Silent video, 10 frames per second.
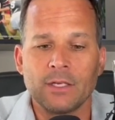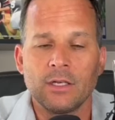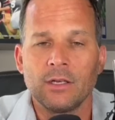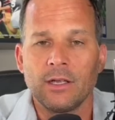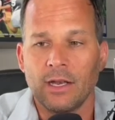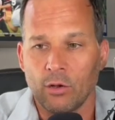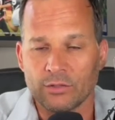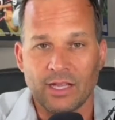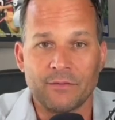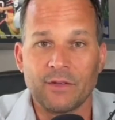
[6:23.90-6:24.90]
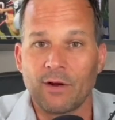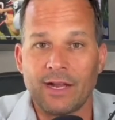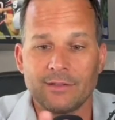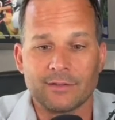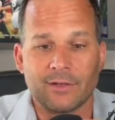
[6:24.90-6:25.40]
and it goes left and
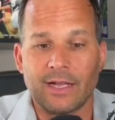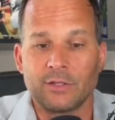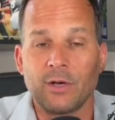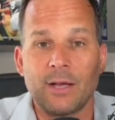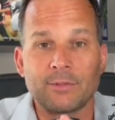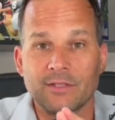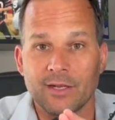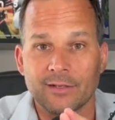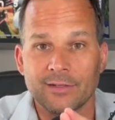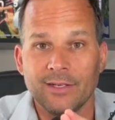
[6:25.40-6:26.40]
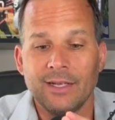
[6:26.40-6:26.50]
right. So I got 2 options there.